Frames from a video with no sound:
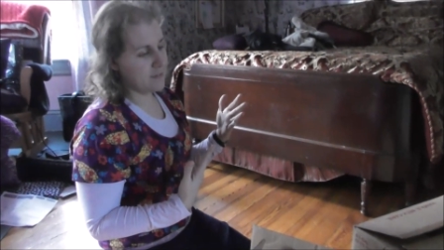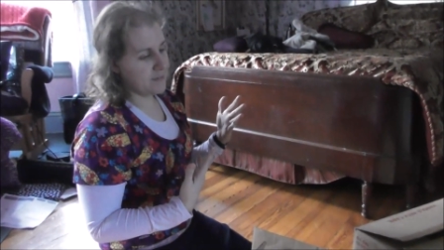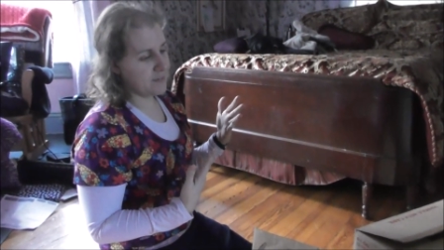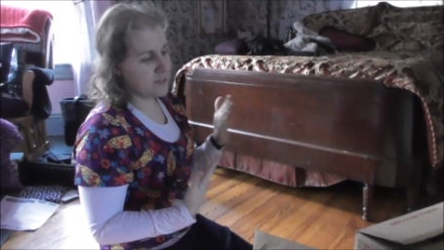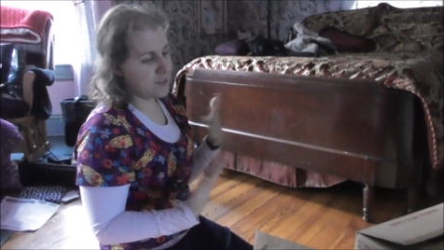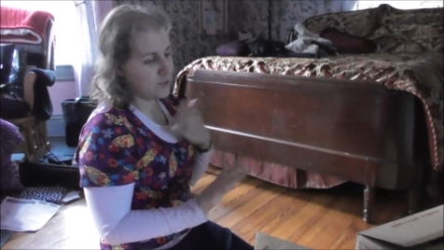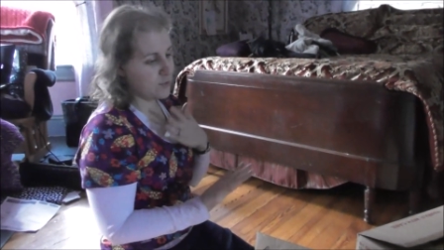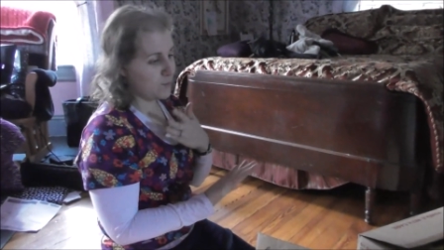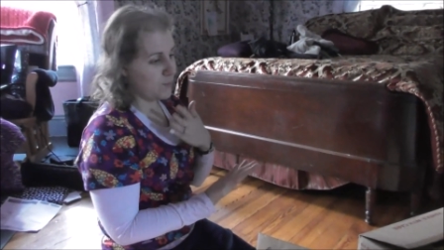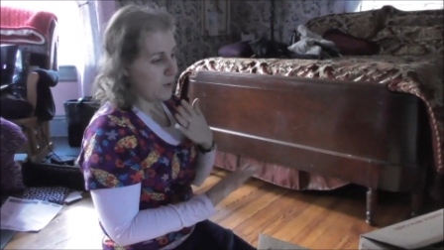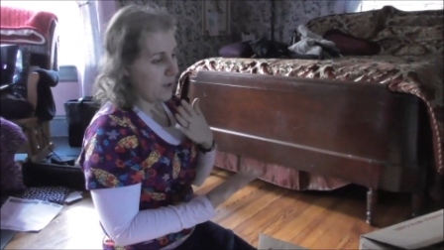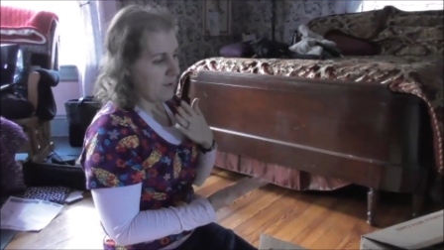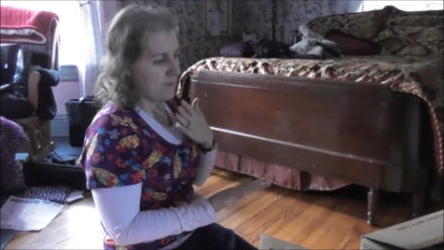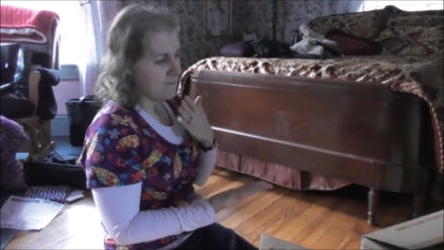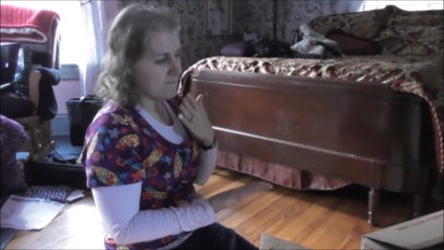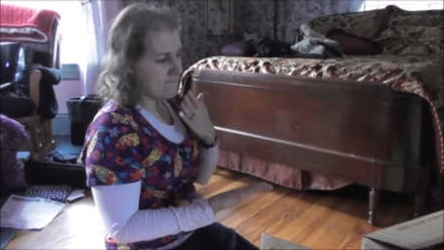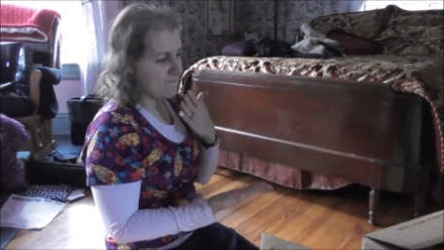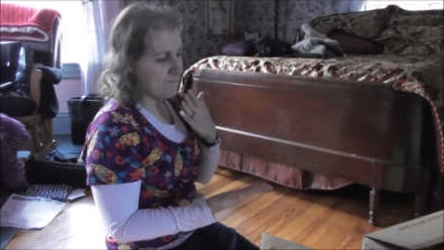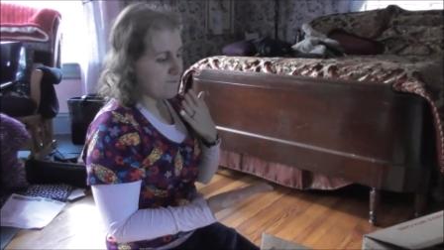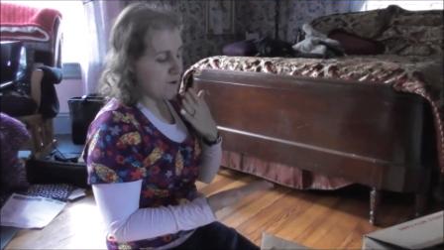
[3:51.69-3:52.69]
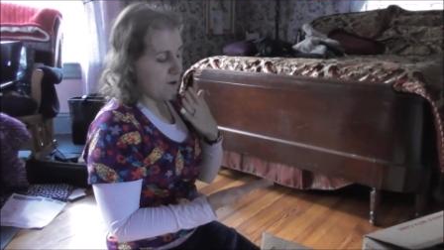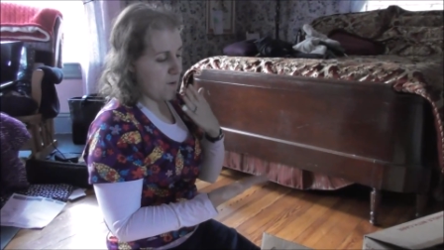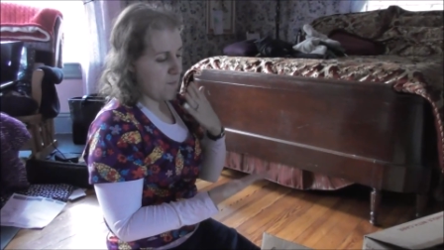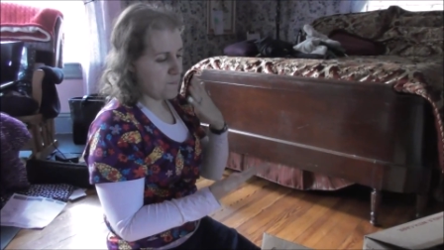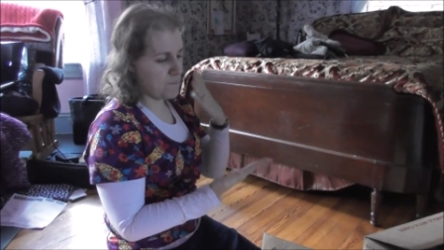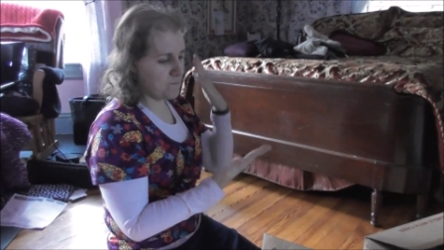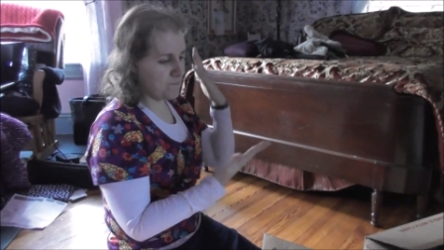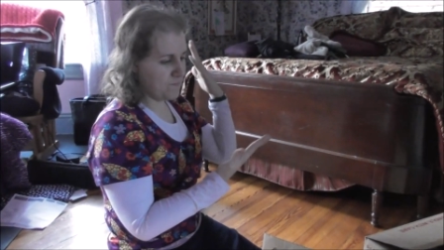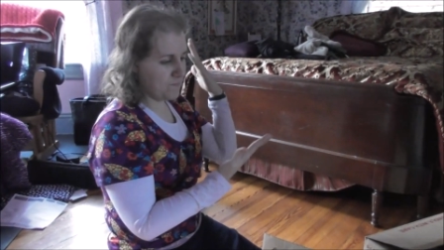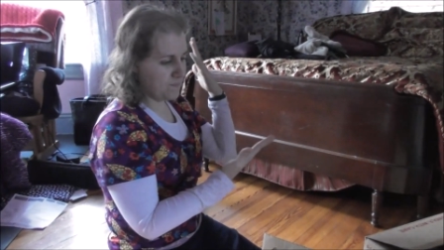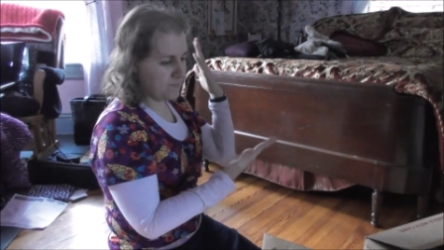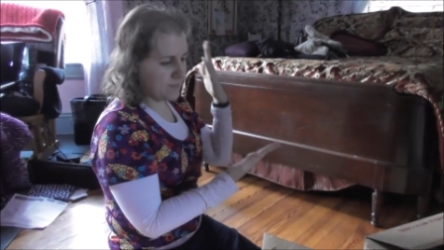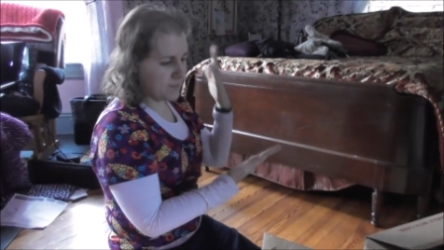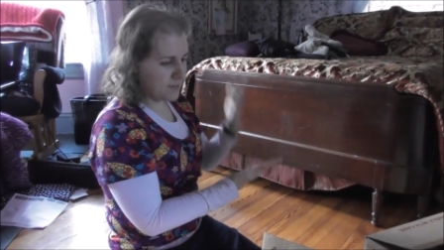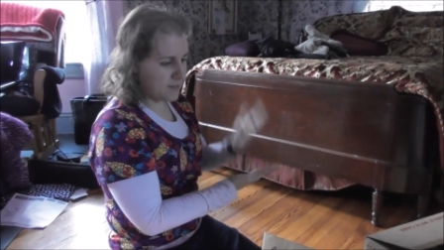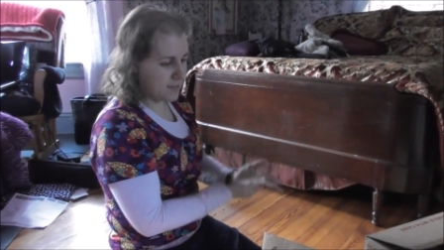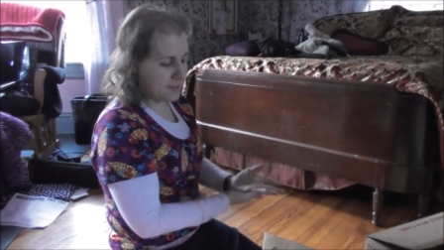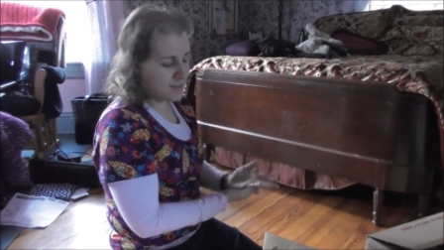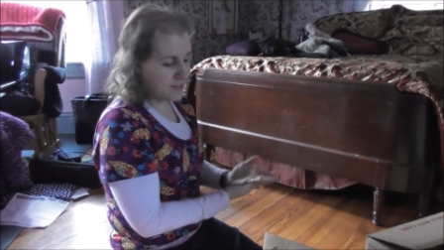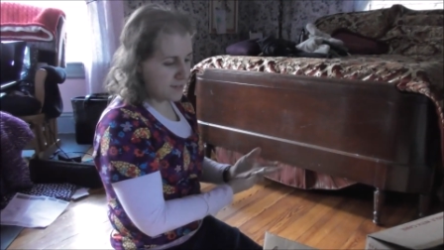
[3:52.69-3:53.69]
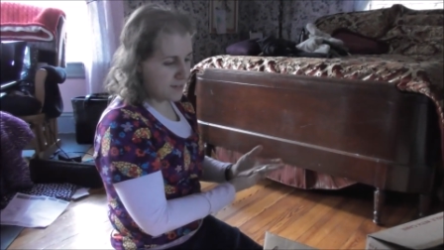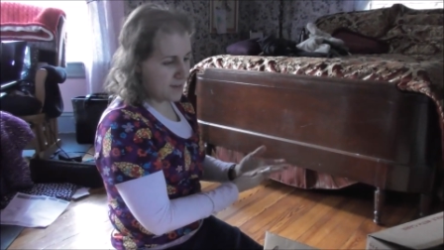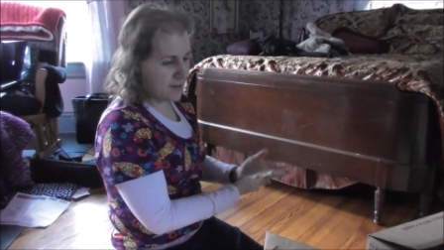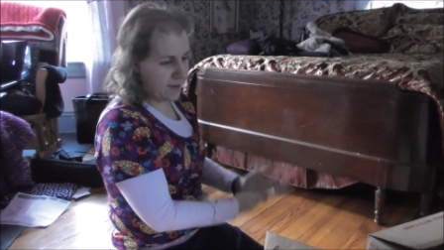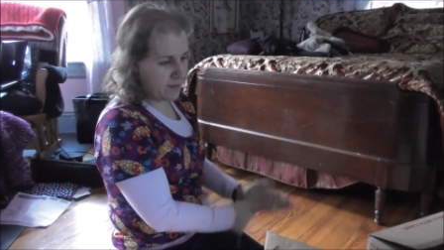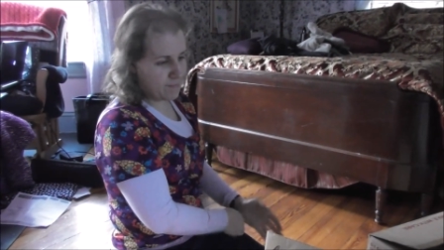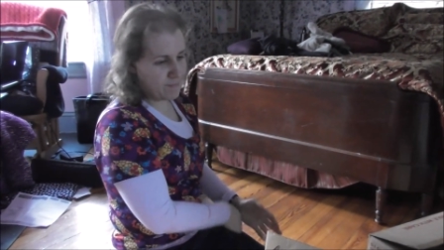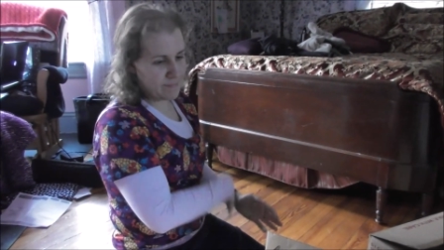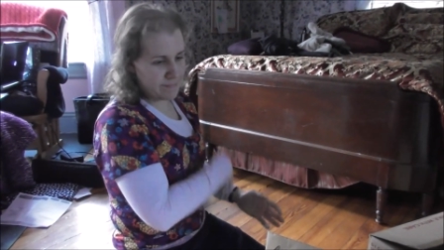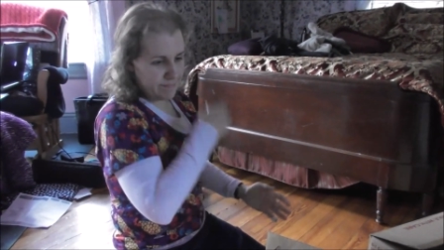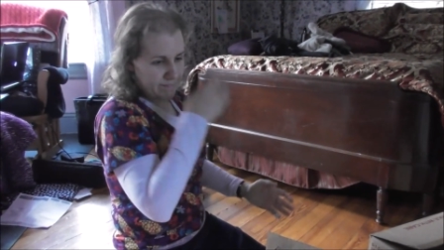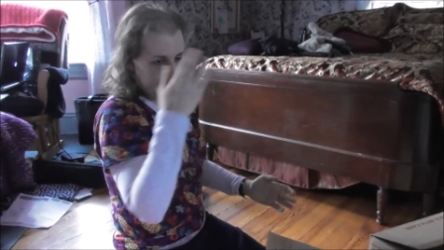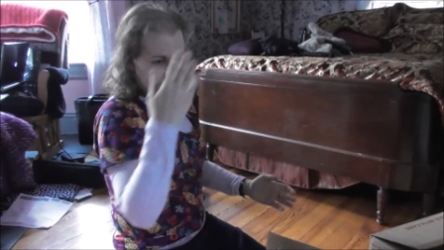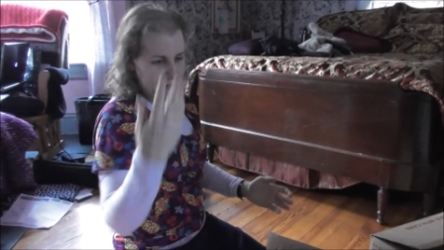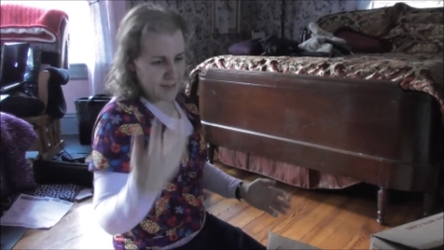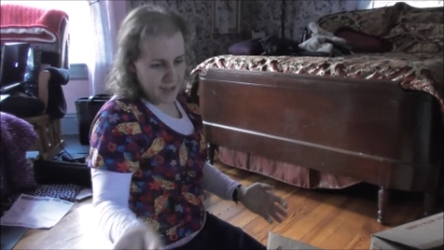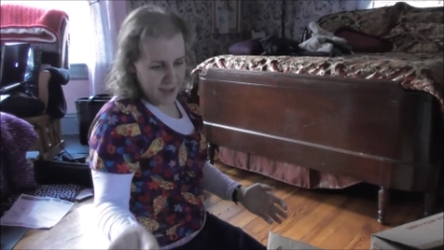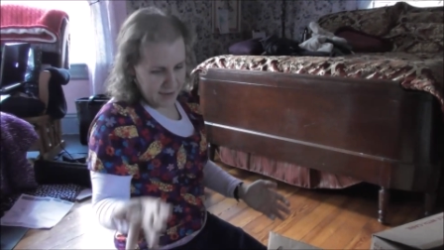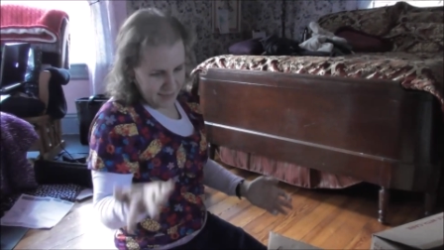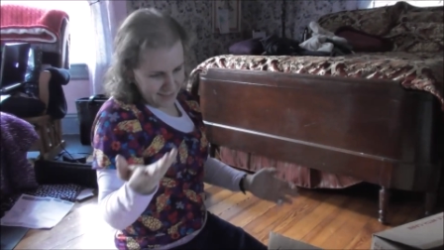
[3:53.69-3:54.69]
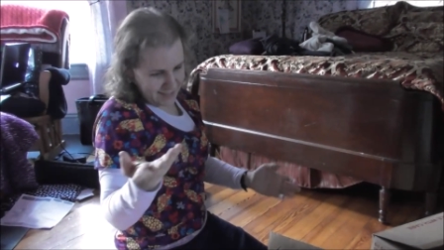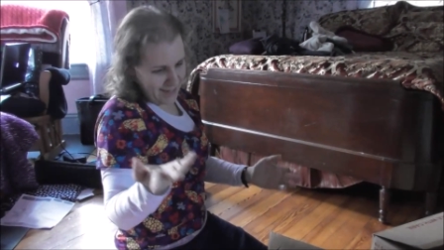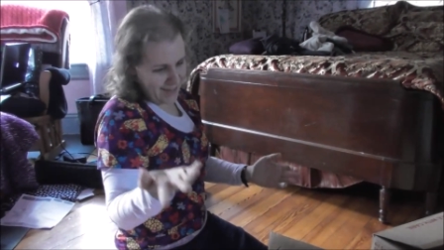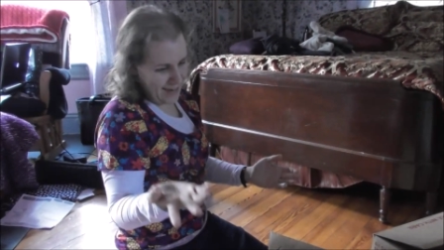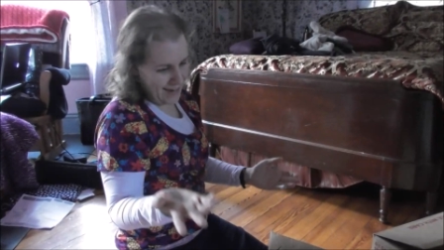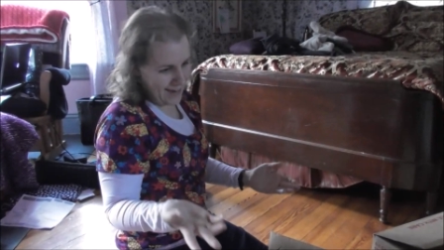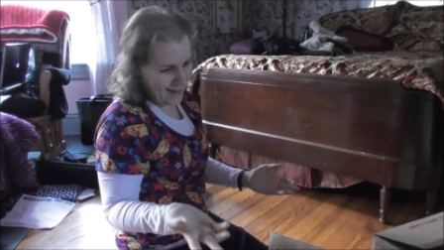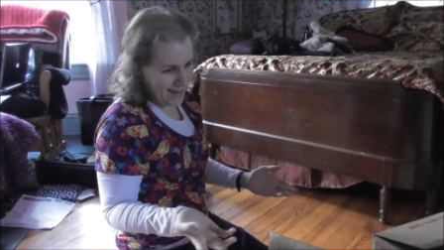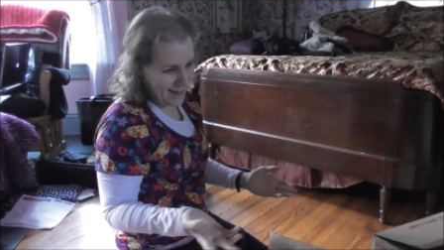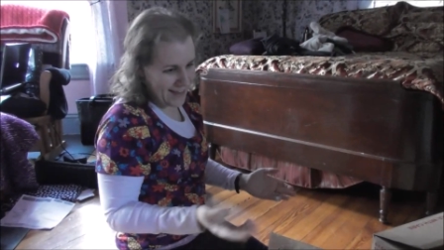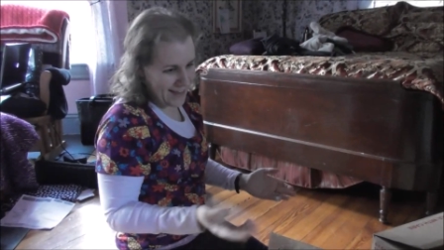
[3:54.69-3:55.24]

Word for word: Just went from six to nine to 18.